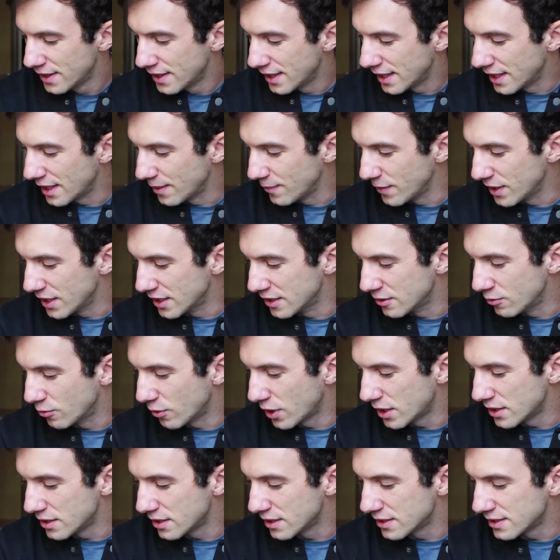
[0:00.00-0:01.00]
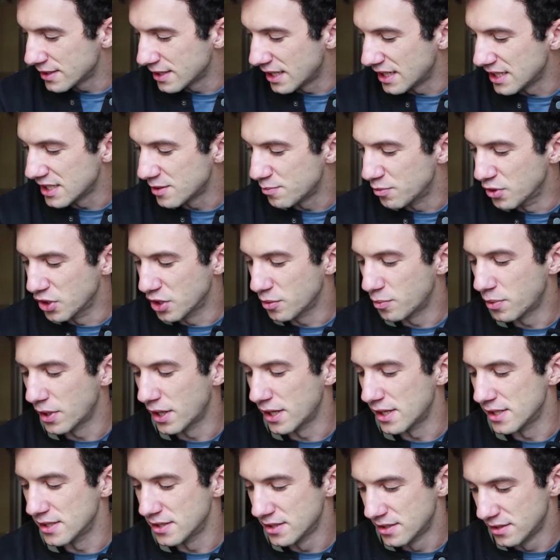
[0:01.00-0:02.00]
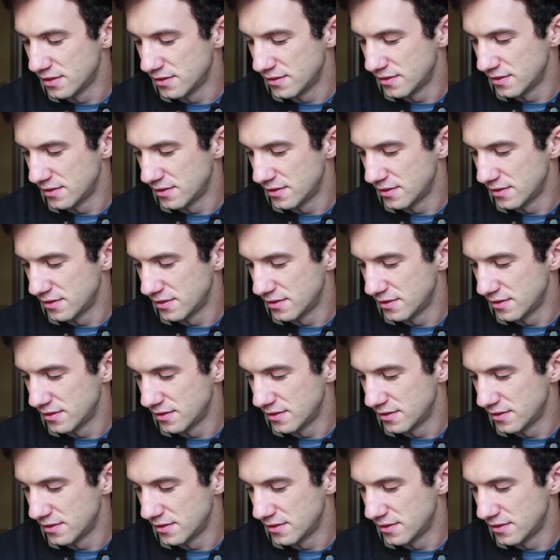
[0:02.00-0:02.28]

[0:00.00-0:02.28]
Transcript: And I mean, it won the Science Book Prize.